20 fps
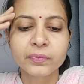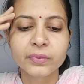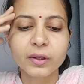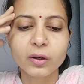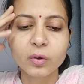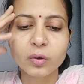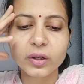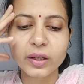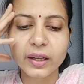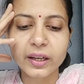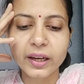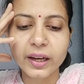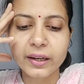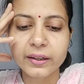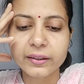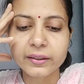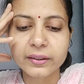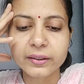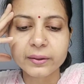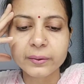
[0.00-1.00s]
Okay,
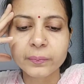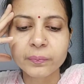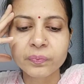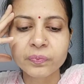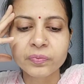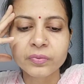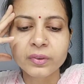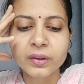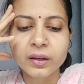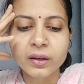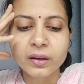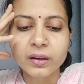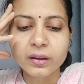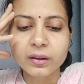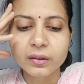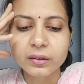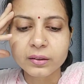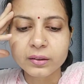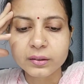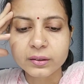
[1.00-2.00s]
and
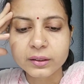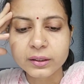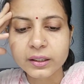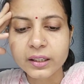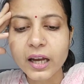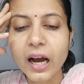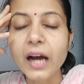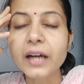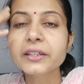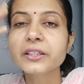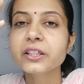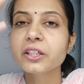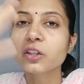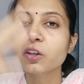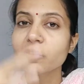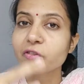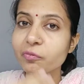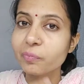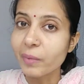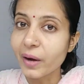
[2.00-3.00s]
the guardian
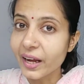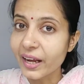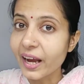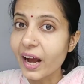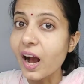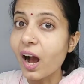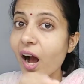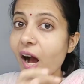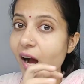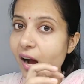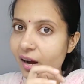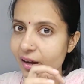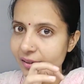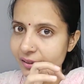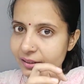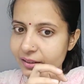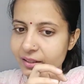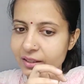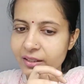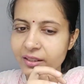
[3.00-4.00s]
of my
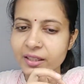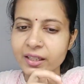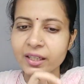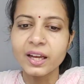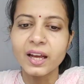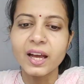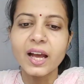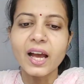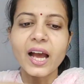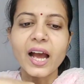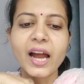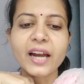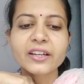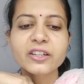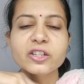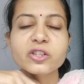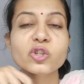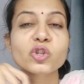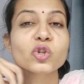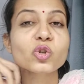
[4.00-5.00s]
heart and
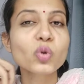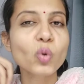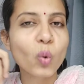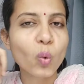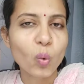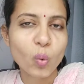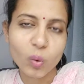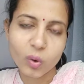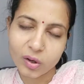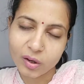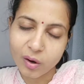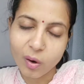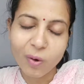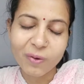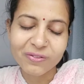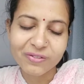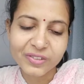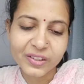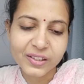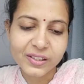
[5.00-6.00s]
soul,
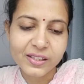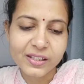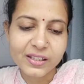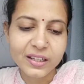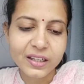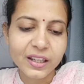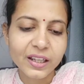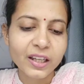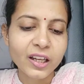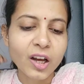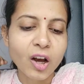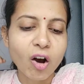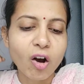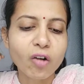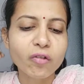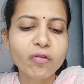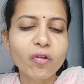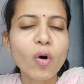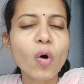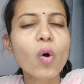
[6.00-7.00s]
obviously,
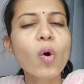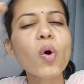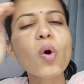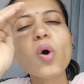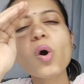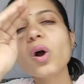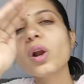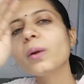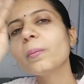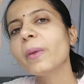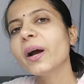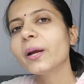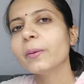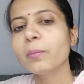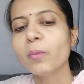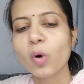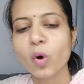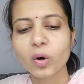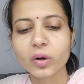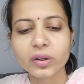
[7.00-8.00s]
of all my
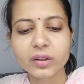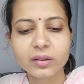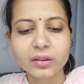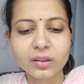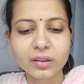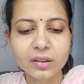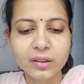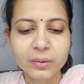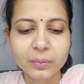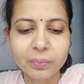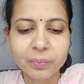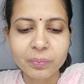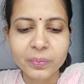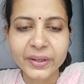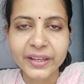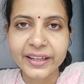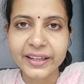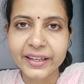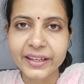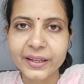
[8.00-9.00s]
moral
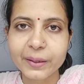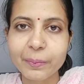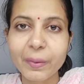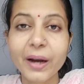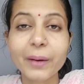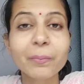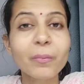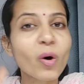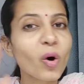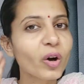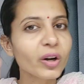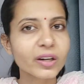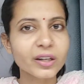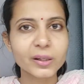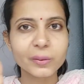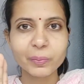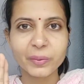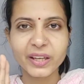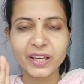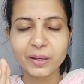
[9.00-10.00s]
being. My moral
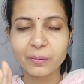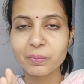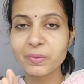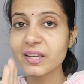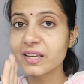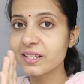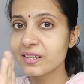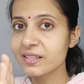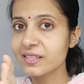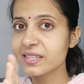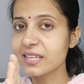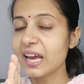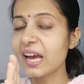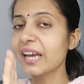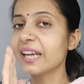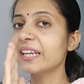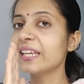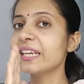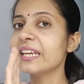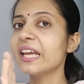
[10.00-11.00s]
being means
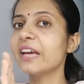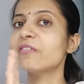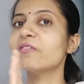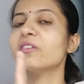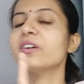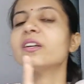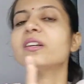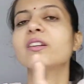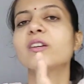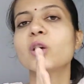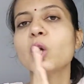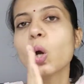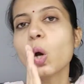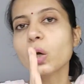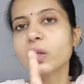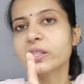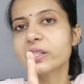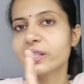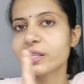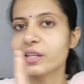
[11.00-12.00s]
I never
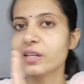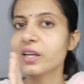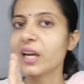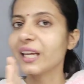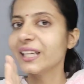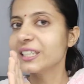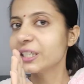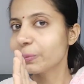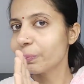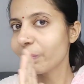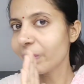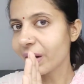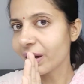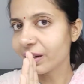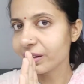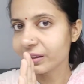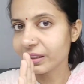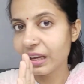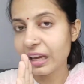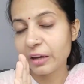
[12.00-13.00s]
lost right
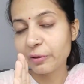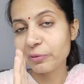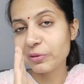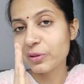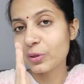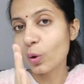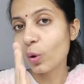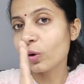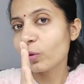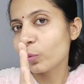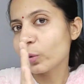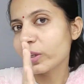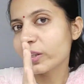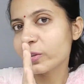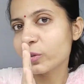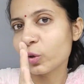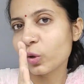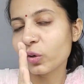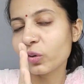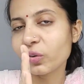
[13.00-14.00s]
path. I was
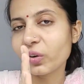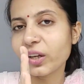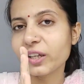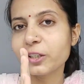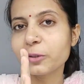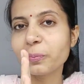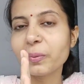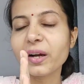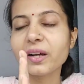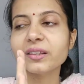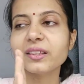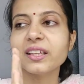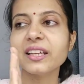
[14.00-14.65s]
always on right path.